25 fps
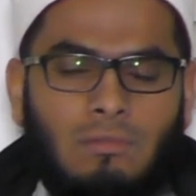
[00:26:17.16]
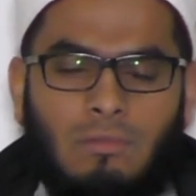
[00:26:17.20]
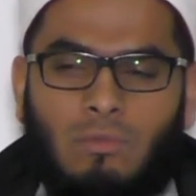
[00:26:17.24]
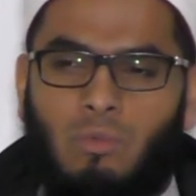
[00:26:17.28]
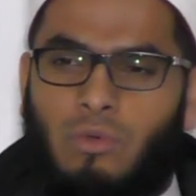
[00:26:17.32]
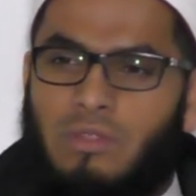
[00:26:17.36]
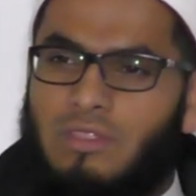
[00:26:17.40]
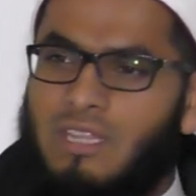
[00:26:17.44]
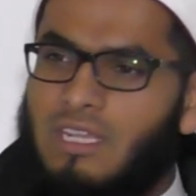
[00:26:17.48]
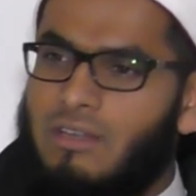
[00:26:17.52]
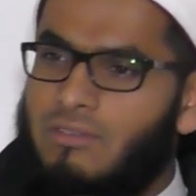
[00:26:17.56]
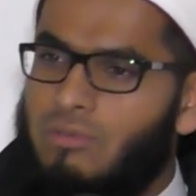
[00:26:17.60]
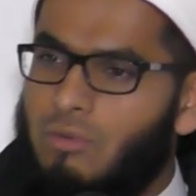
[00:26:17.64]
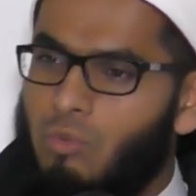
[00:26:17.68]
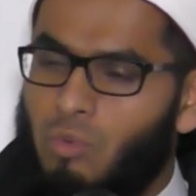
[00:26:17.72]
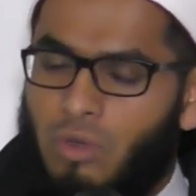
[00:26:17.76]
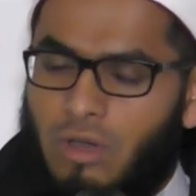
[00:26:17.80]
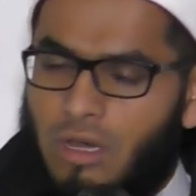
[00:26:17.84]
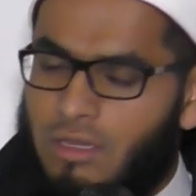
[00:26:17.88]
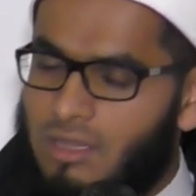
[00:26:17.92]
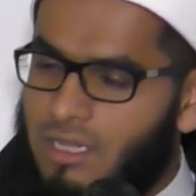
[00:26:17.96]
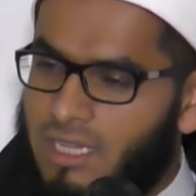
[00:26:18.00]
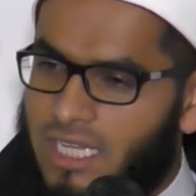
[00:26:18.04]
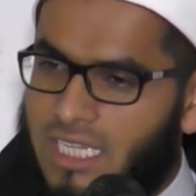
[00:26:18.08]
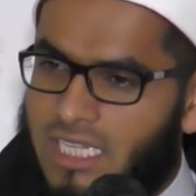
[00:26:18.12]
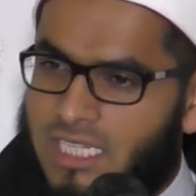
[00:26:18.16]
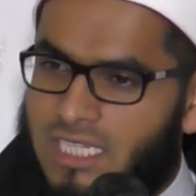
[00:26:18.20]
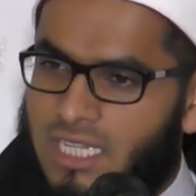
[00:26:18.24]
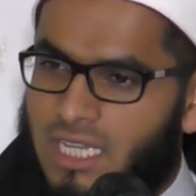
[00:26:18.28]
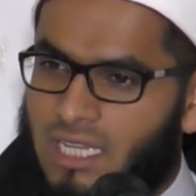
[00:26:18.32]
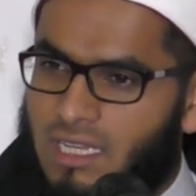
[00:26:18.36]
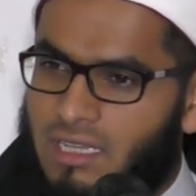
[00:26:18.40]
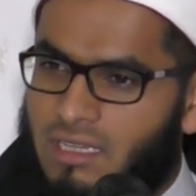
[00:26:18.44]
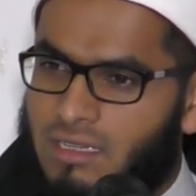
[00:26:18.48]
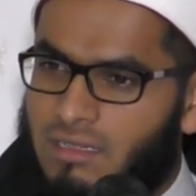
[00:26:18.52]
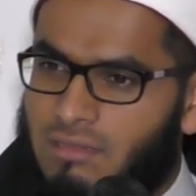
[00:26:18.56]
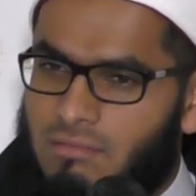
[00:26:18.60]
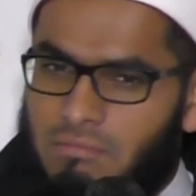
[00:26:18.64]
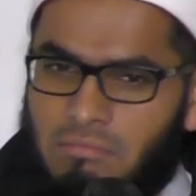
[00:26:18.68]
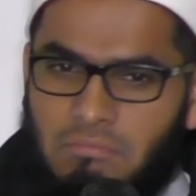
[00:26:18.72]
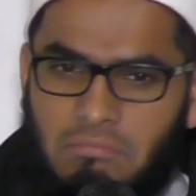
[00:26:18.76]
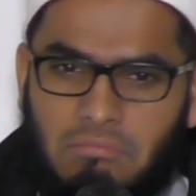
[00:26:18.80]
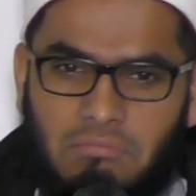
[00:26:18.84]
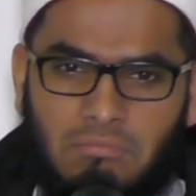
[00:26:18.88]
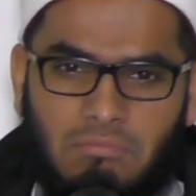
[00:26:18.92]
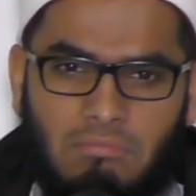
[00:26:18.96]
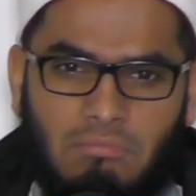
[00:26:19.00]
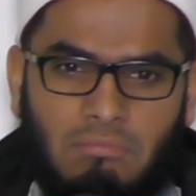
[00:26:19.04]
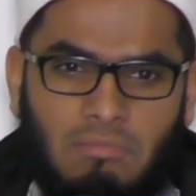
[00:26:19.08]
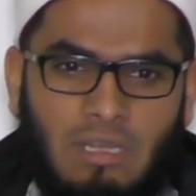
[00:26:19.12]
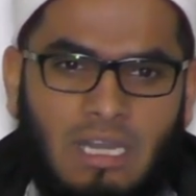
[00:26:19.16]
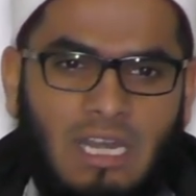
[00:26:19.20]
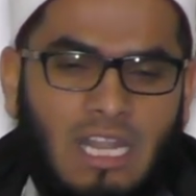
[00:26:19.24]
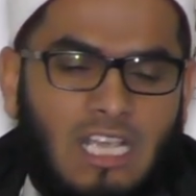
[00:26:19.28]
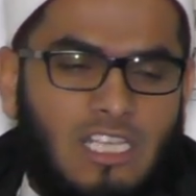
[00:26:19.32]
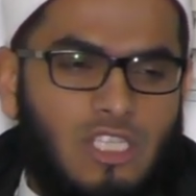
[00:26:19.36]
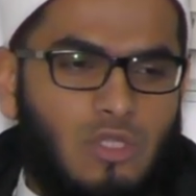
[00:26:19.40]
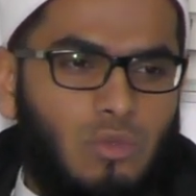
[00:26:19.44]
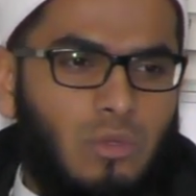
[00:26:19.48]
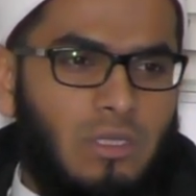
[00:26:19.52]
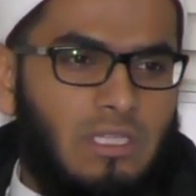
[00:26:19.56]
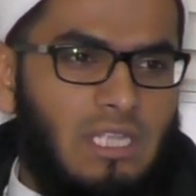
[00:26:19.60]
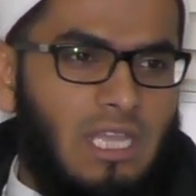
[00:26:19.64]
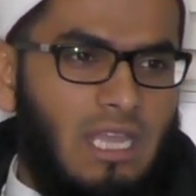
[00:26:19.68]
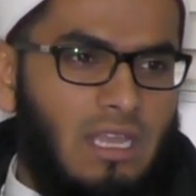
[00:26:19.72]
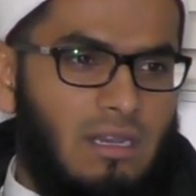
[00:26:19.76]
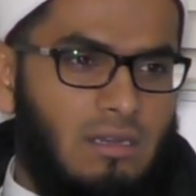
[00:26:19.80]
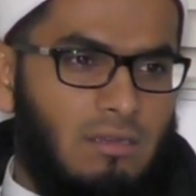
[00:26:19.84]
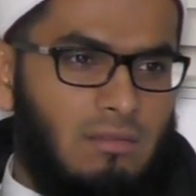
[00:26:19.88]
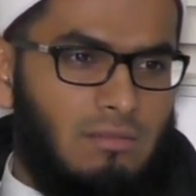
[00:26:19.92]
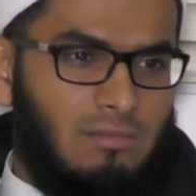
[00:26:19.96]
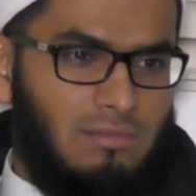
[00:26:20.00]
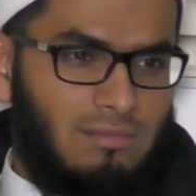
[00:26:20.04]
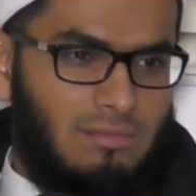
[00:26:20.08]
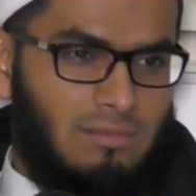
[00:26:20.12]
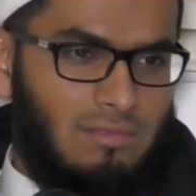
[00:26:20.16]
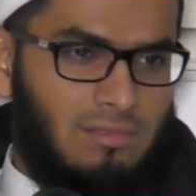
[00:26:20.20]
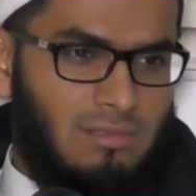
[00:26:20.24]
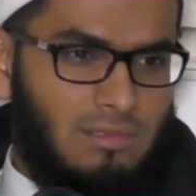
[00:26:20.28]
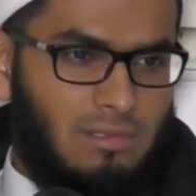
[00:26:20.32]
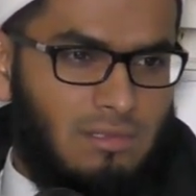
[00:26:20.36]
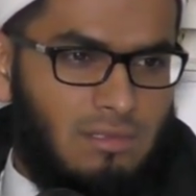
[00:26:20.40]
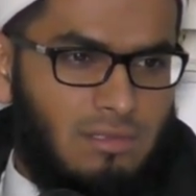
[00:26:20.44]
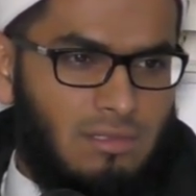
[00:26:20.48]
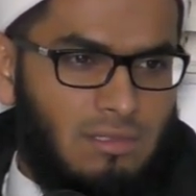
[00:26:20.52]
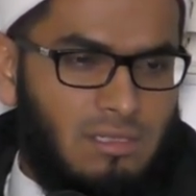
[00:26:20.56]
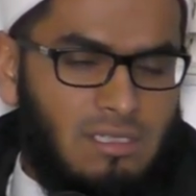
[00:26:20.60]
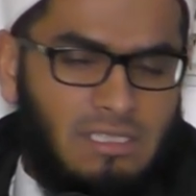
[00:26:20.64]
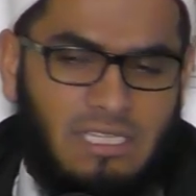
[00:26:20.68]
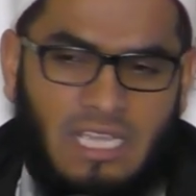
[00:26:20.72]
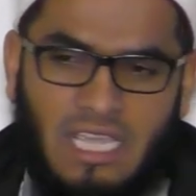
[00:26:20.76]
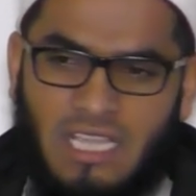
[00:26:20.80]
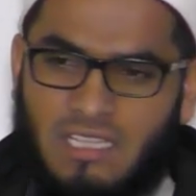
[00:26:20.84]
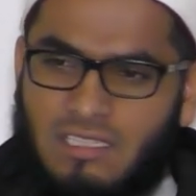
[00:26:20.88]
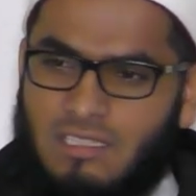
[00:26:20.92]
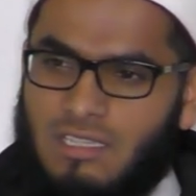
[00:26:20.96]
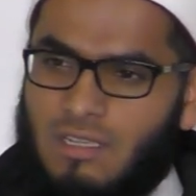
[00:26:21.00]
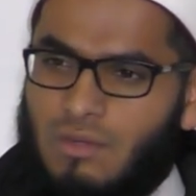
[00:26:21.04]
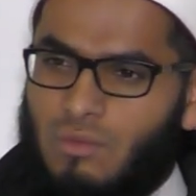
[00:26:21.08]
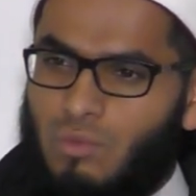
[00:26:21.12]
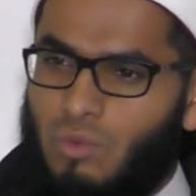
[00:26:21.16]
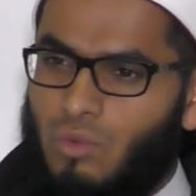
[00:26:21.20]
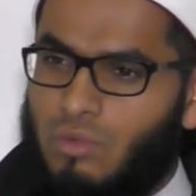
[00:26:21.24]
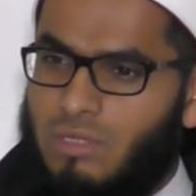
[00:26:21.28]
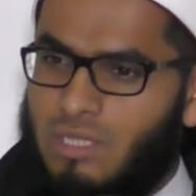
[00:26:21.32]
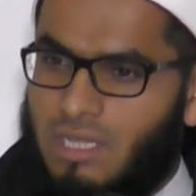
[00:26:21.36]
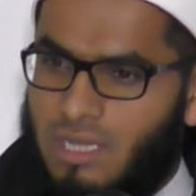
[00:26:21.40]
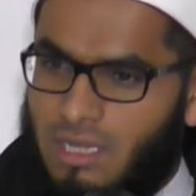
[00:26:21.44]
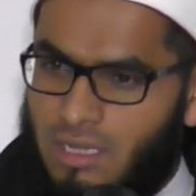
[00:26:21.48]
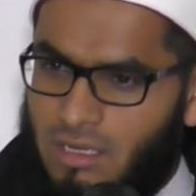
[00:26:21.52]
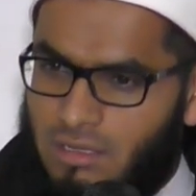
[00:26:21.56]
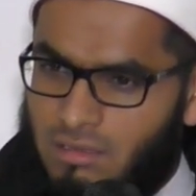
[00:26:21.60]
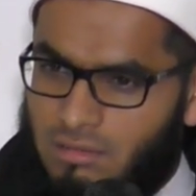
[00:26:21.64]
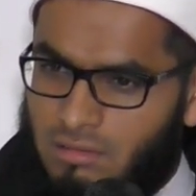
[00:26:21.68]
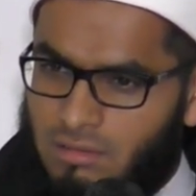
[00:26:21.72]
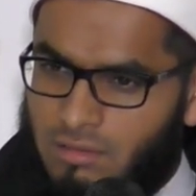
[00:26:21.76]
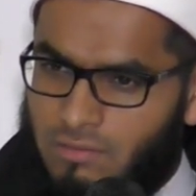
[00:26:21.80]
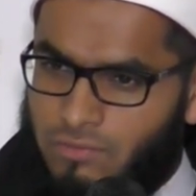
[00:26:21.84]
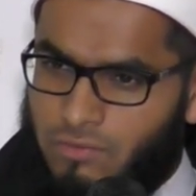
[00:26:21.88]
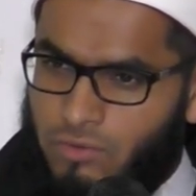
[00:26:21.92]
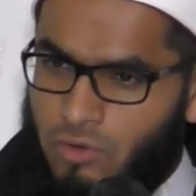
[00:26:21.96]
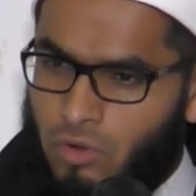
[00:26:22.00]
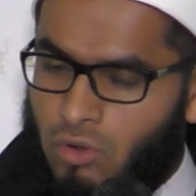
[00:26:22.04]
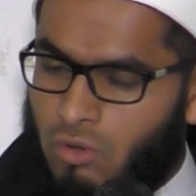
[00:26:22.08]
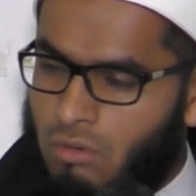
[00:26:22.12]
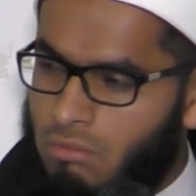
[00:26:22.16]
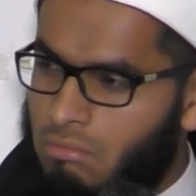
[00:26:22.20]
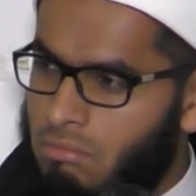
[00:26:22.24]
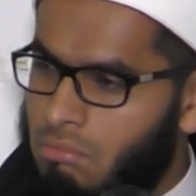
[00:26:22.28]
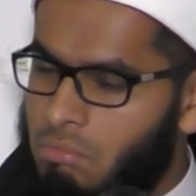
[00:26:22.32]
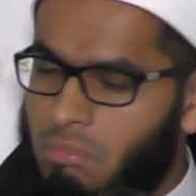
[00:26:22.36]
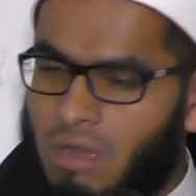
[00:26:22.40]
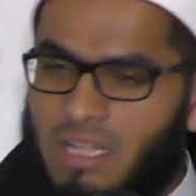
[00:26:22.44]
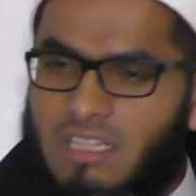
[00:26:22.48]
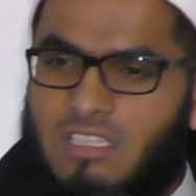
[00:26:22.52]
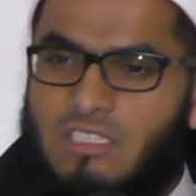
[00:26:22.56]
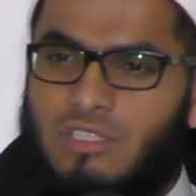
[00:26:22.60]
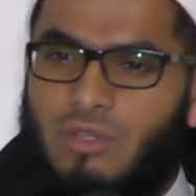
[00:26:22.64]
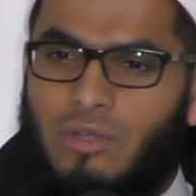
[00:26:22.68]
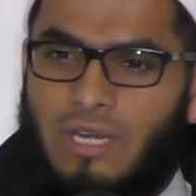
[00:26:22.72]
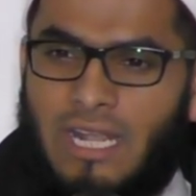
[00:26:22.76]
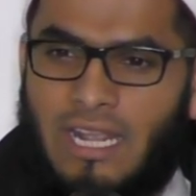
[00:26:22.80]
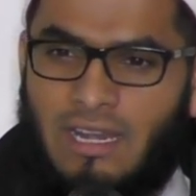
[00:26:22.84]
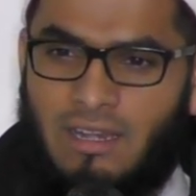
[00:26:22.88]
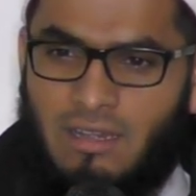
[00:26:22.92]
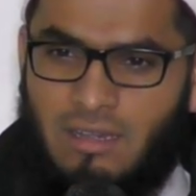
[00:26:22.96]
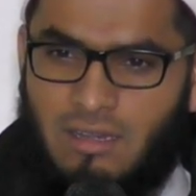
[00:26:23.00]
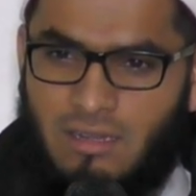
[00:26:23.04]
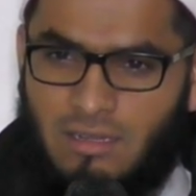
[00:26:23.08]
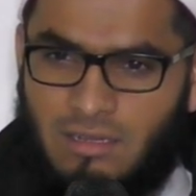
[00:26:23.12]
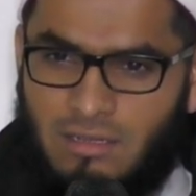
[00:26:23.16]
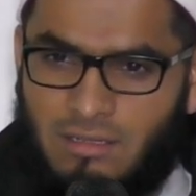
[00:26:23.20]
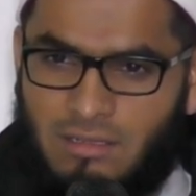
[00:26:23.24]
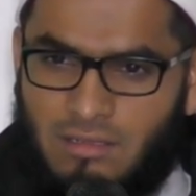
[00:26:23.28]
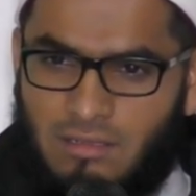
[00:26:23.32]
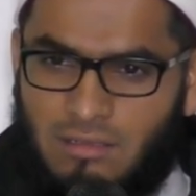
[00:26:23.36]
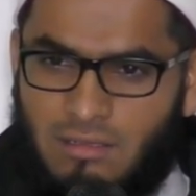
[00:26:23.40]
What are they eating? Al-aswadan, dates and water for months on end.